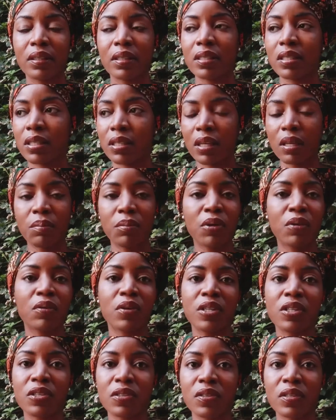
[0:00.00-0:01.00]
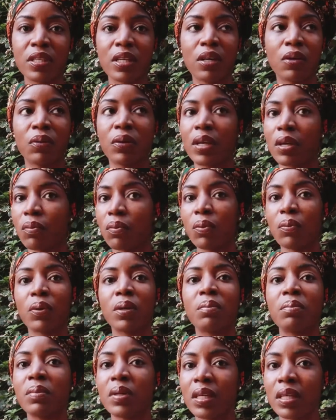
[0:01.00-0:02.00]
Till immigration said, okay, we
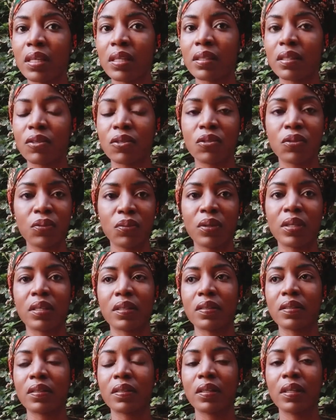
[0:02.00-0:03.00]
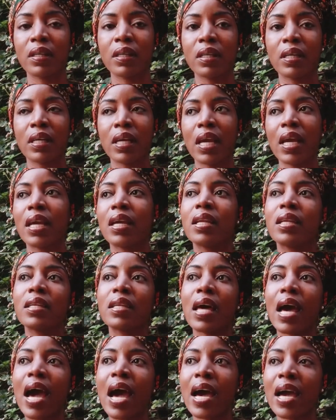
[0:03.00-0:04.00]
want to meet the students.
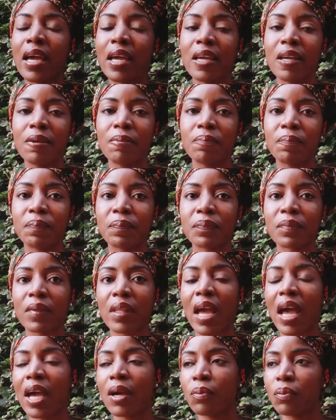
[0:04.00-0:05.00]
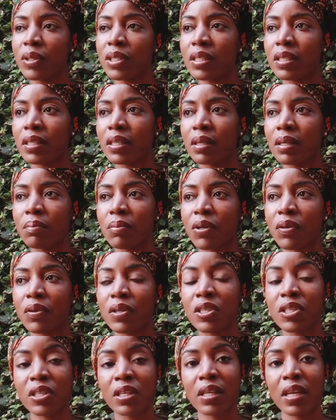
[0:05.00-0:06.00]
And I went to
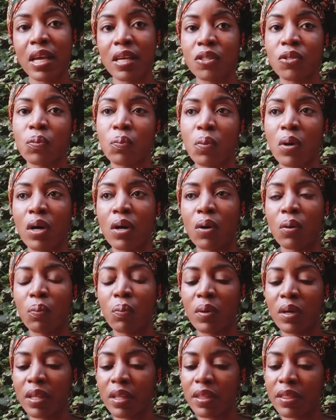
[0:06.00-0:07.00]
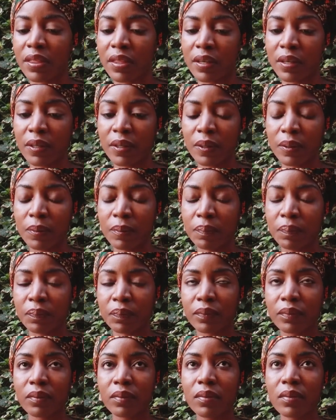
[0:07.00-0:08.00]
immigration as well with
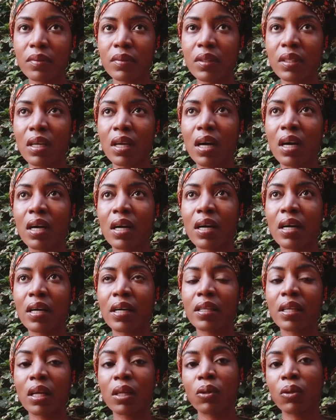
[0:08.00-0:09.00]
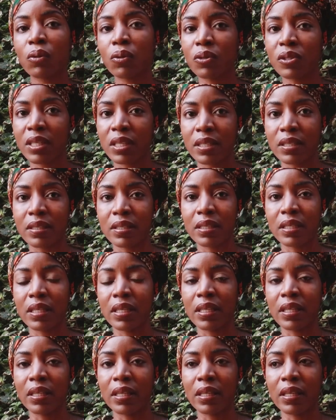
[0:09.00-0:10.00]
a local
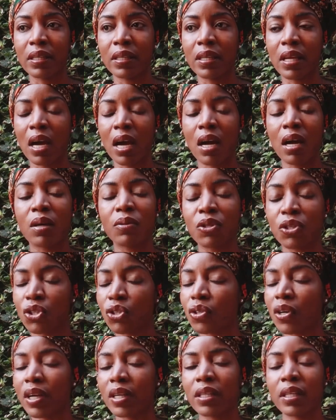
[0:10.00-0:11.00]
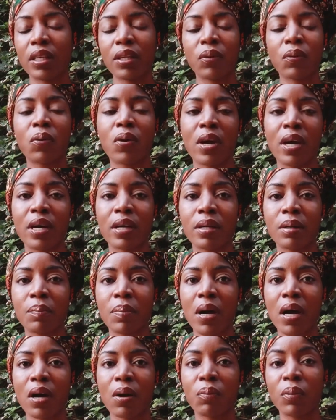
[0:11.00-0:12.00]
Tanzania, just trying to inquire
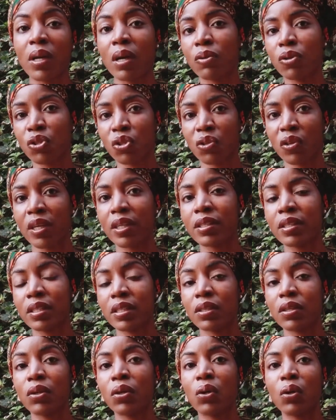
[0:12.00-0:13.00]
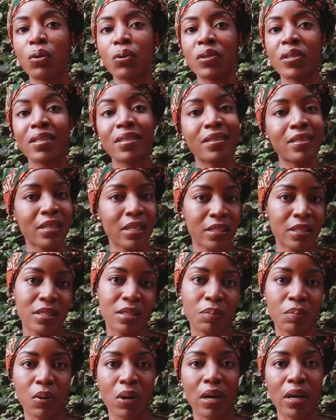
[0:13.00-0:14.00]
about when I was trying to go to
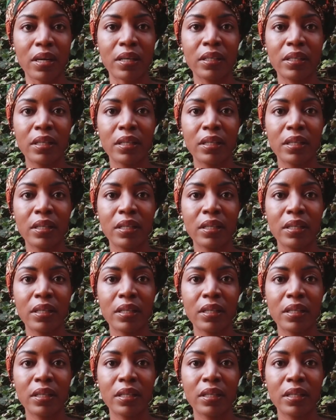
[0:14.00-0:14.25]
Zanzibar,